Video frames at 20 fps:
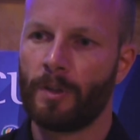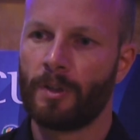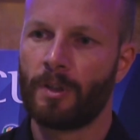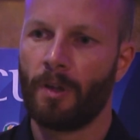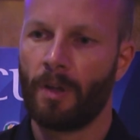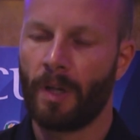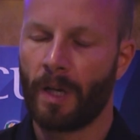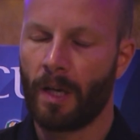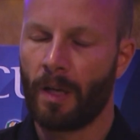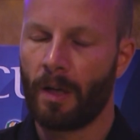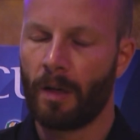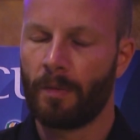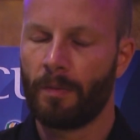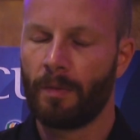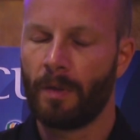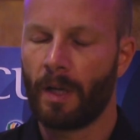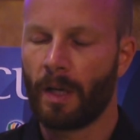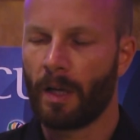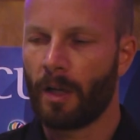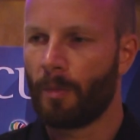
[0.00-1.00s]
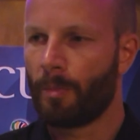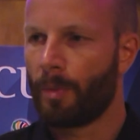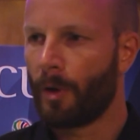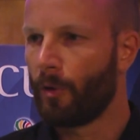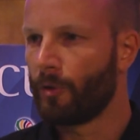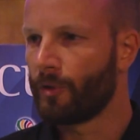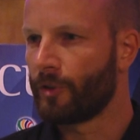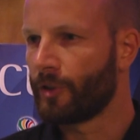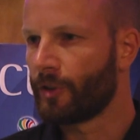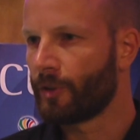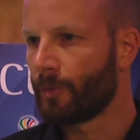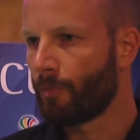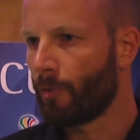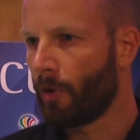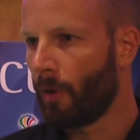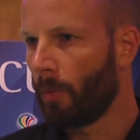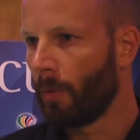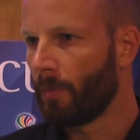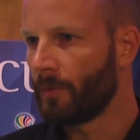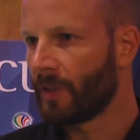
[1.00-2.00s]
And so they're going to pose us some
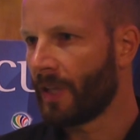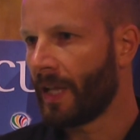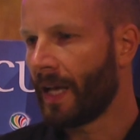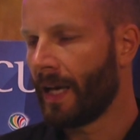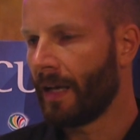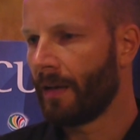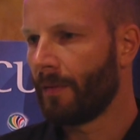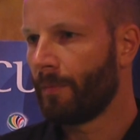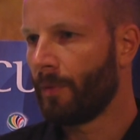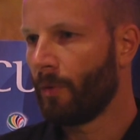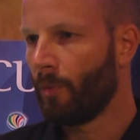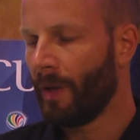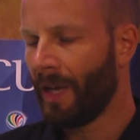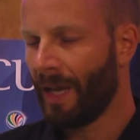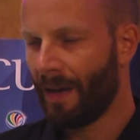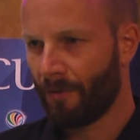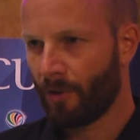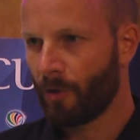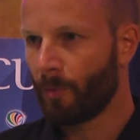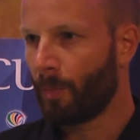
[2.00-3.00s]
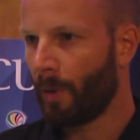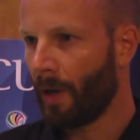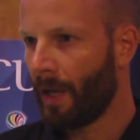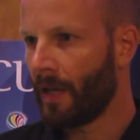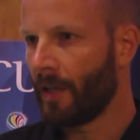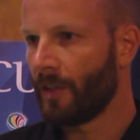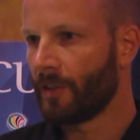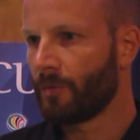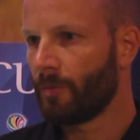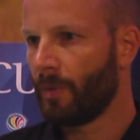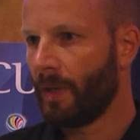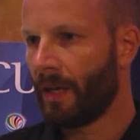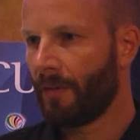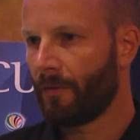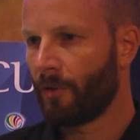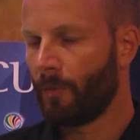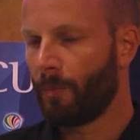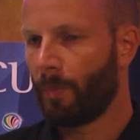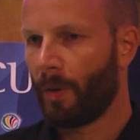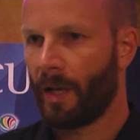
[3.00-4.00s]
problems there. But we have good players. We
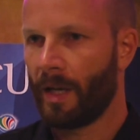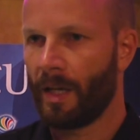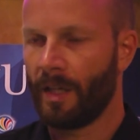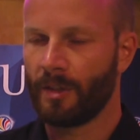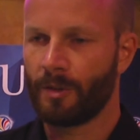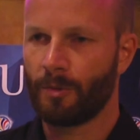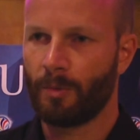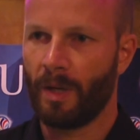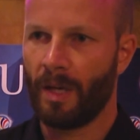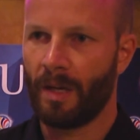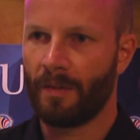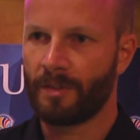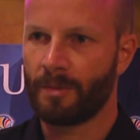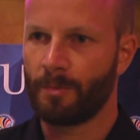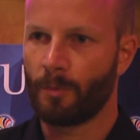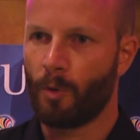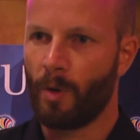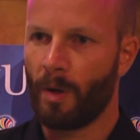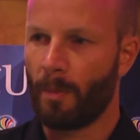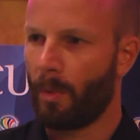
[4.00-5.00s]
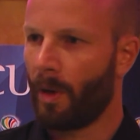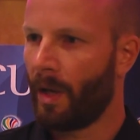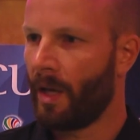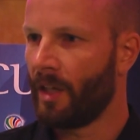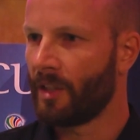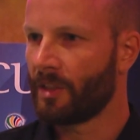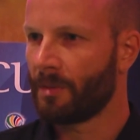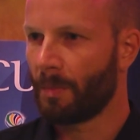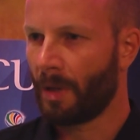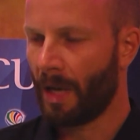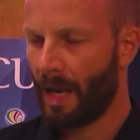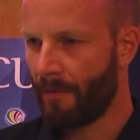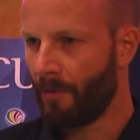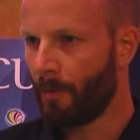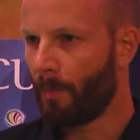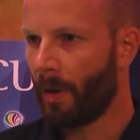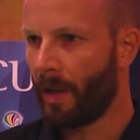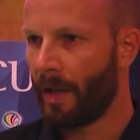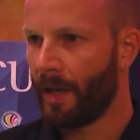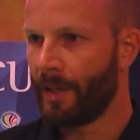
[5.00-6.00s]
have some quick players, some
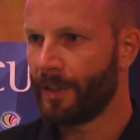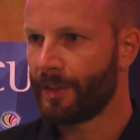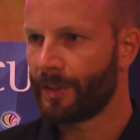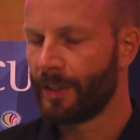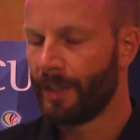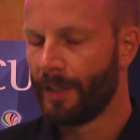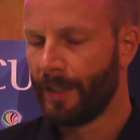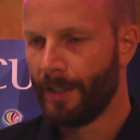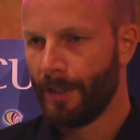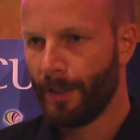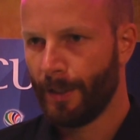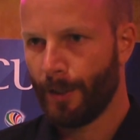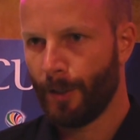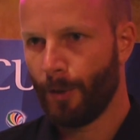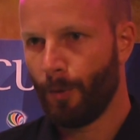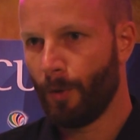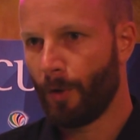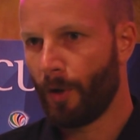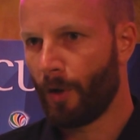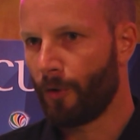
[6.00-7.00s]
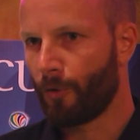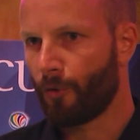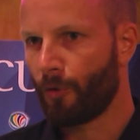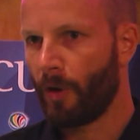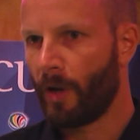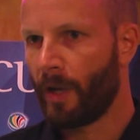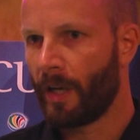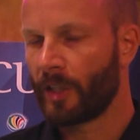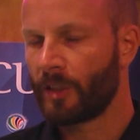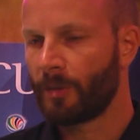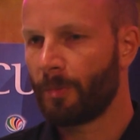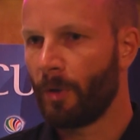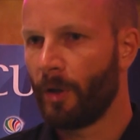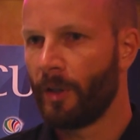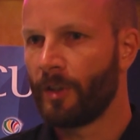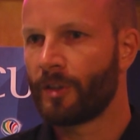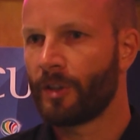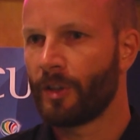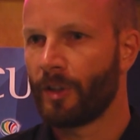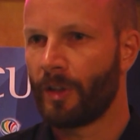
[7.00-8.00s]
clever players, and we're going to try and
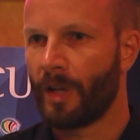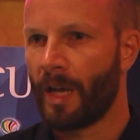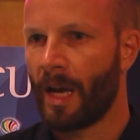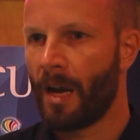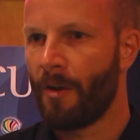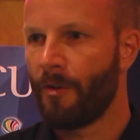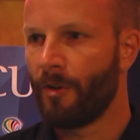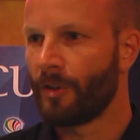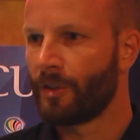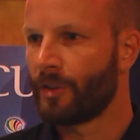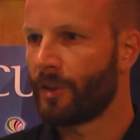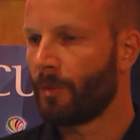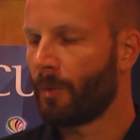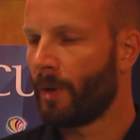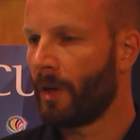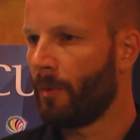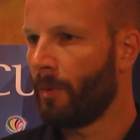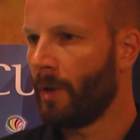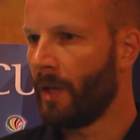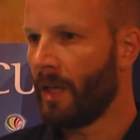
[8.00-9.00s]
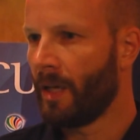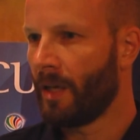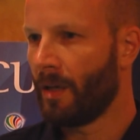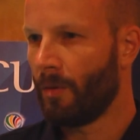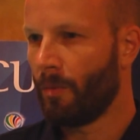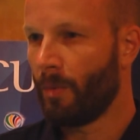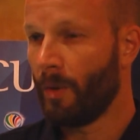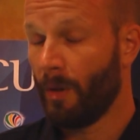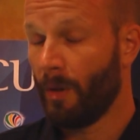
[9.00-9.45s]
exploit certain areas where we